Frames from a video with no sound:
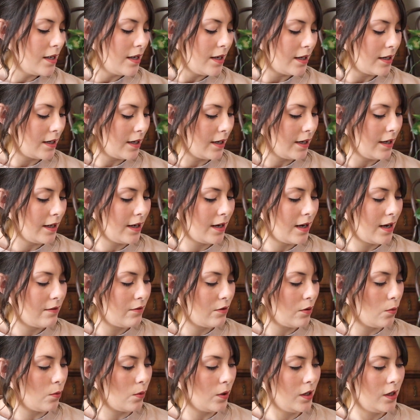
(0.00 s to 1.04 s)
And I have
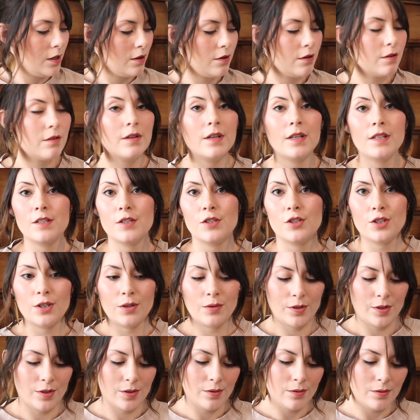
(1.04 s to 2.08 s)
one other thing to show
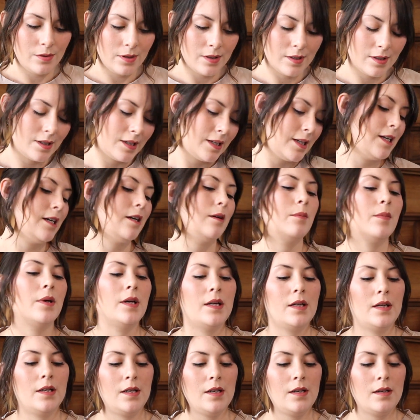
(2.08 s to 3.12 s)
you, and
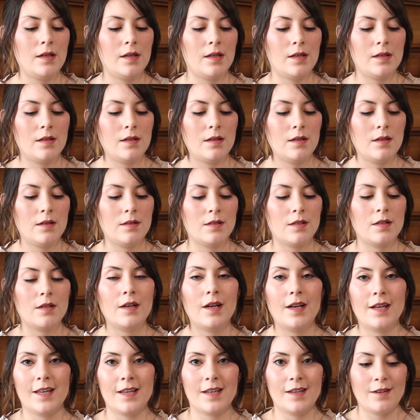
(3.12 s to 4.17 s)
it is,
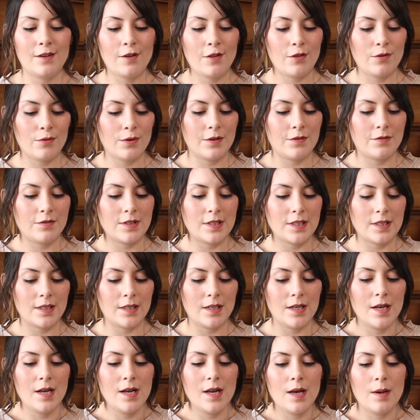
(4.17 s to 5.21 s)
again,
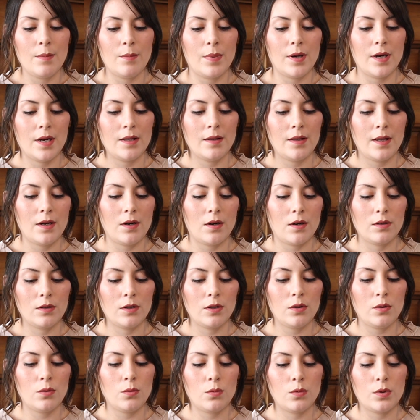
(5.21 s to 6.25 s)
thrifted, but they are
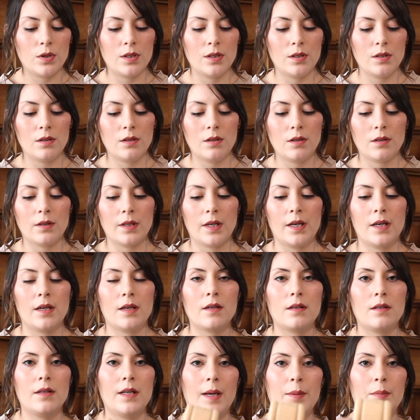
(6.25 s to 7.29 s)
little wooden
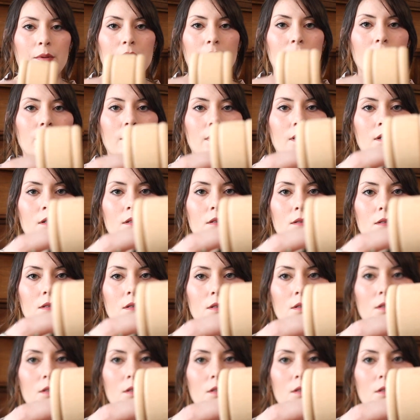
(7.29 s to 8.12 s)
like napkin rings.